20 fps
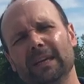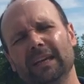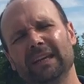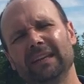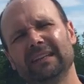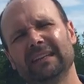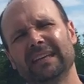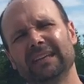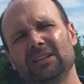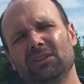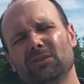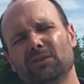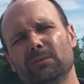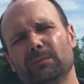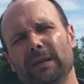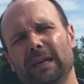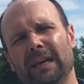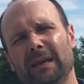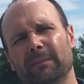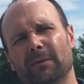mean that
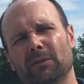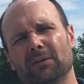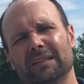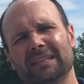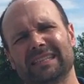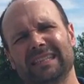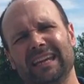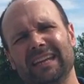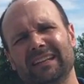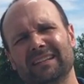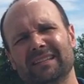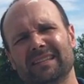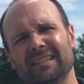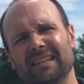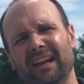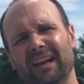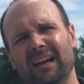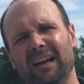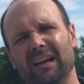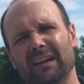you'd be able to stay in the
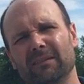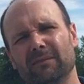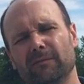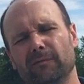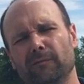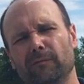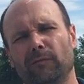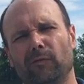sun